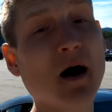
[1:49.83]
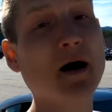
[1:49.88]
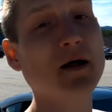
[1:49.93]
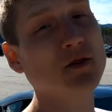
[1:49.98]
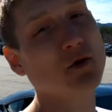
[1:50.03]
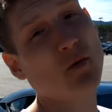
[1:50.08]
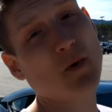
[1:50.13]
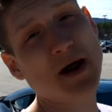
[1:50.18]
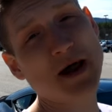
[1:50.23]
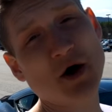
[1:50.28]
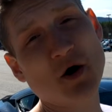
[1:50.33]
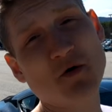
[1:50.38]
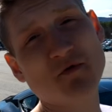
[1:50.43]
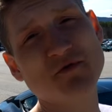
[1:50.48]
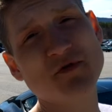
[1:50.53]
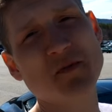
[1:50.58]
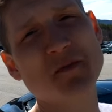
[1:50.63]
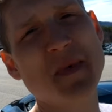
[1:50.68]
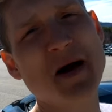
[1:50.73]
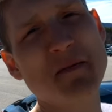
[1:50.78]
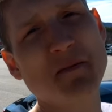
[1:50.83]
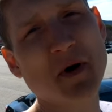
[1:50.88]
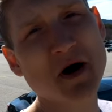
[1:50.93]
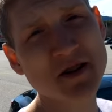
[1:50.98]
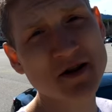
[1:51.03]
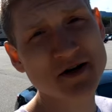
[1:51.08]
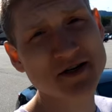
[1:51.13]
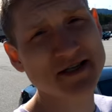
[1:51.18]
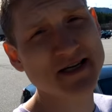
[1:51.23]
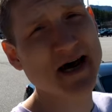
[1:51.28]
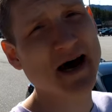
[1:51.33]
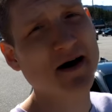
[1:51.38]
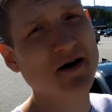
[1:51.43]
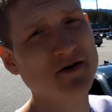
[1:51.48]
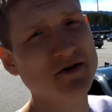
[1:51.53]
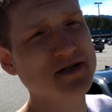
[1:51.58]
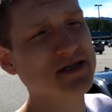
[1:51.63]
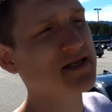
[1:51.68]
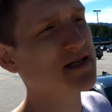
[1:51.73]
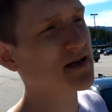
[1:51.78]
on the way home from my mother's
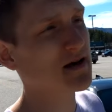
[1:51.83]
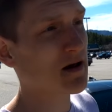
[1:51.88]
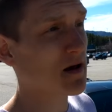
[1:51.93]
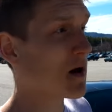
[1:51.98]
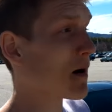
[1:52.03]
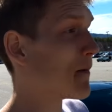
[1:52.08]
house,